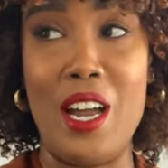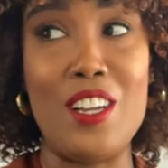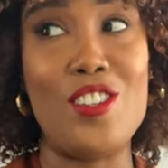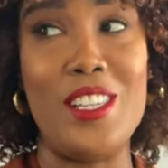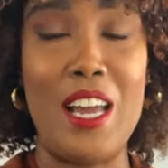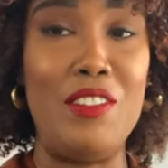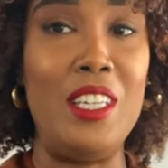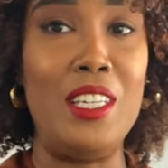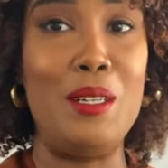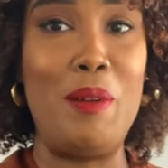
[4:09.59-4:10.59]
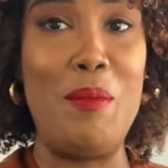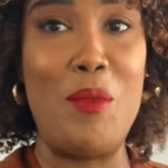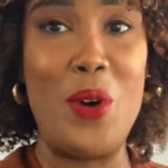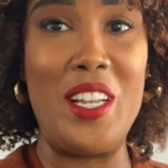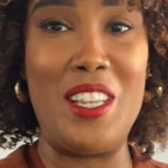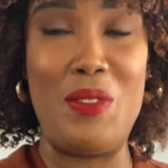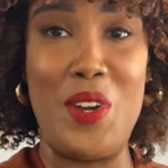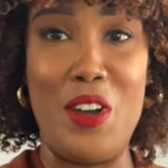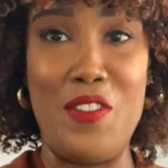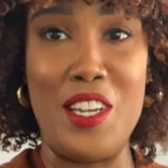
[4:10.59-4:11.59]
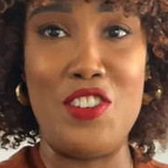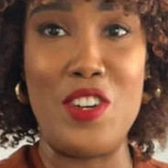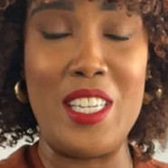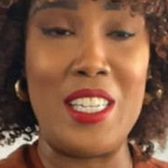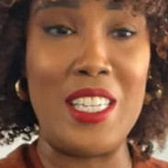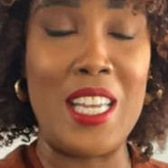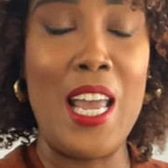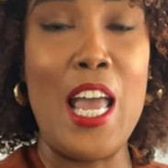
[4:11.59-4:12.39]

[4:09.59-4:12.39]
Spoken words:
actually I have a little bit more than three of their dresses,